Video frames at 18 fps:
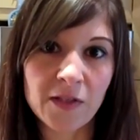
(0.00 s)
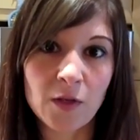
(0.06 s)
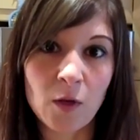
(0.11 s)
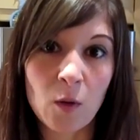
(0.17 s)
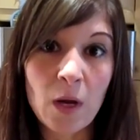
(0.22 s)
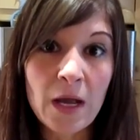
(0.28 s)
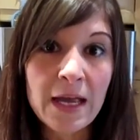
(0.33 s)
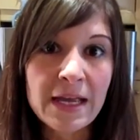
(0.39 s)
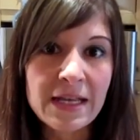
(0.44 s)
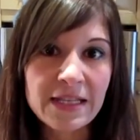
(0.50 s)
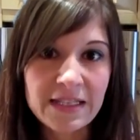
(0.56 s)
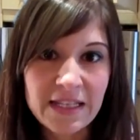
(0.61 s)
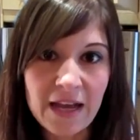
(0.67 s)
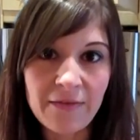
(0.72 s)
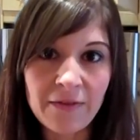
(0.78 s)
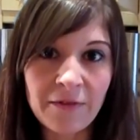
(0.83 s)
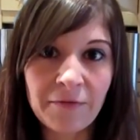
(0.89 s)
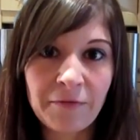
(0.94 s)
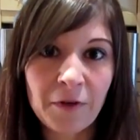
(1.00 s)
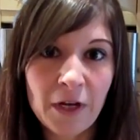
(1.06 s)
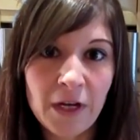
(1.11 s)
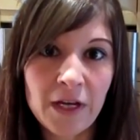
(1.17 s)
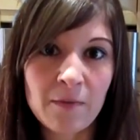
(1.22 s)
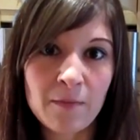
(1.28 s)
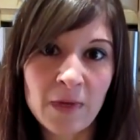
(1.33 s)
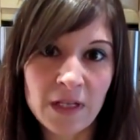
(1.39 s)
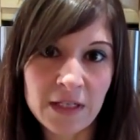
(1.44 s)
So seven for
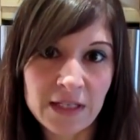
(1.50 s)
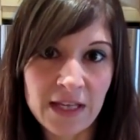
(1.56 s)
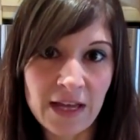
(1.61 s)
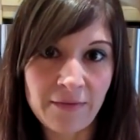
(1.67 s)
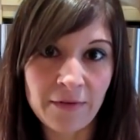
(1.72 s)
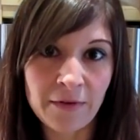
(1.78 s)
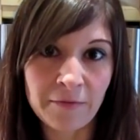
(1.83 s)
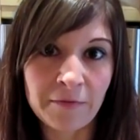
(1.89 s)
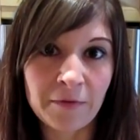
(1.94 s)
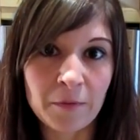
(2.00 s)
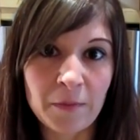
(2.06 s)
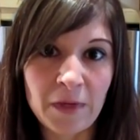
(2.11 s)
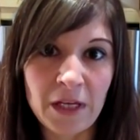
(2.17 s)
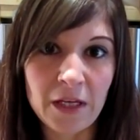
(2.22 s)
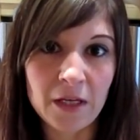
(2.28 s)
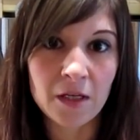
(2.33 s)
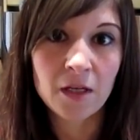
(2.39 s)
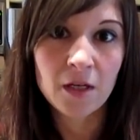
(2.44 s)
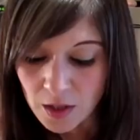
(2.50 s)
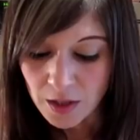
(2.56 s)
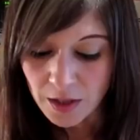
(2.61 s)
him and seven for me.